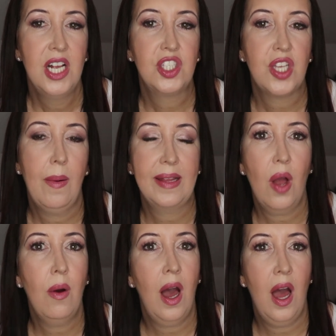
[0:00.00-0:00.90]
So I
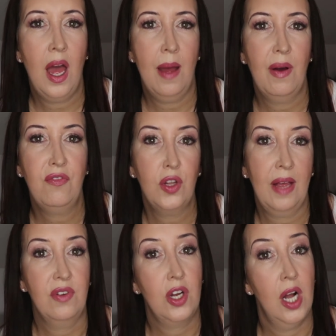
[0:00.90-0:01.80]
know um, a full
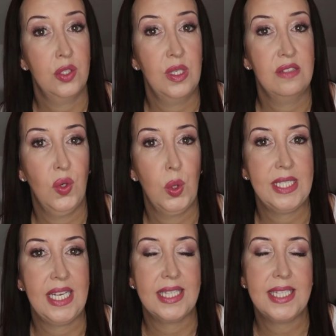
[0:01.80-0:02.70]
avocado is
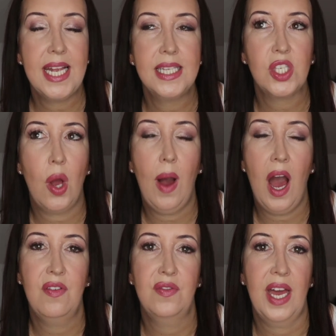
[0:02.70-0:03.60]
14 syns, so
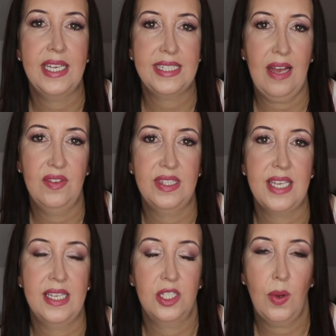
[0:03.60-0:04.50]
half of that is 7
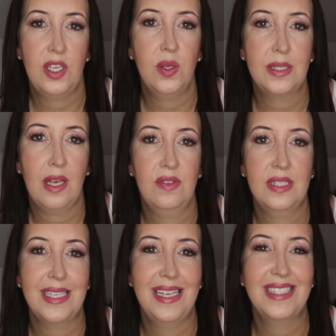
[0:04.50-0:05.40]
syns. So I used
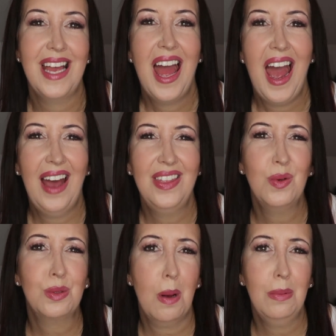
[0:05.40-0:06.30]
7 syns and
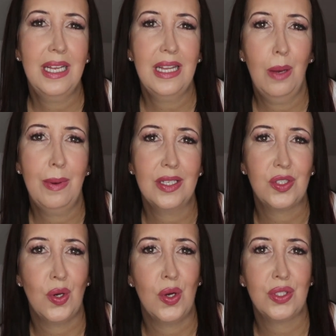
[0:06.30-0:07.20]
there was probably a little bit of
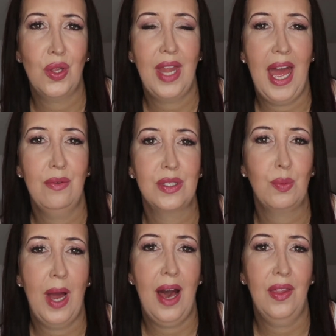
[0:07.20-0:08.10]
sauce on there
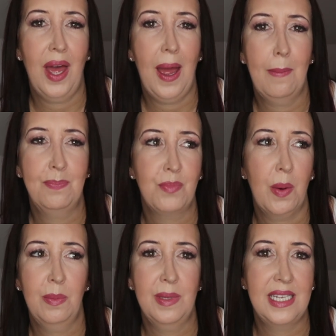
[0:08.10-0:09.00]
as well that I um,
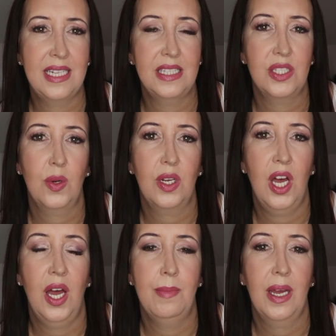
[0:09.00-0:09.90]
probably needed to
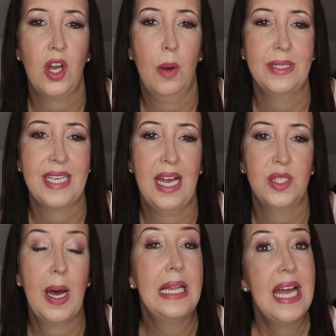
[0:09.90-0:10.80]
um, accommodate
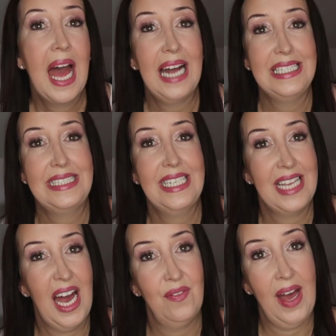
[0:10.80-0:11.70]
as well. And I did
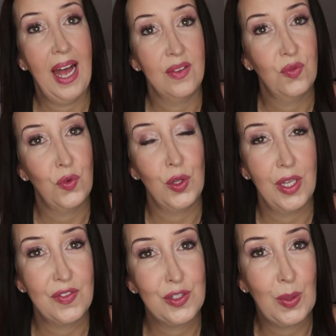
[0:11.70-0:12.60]
have a handful
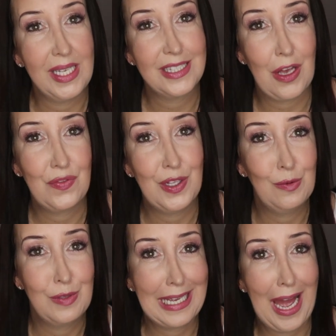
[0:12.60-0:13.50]
of sweets off the
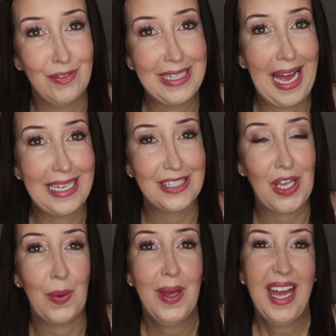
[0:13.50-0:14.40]
lovely Caroline. So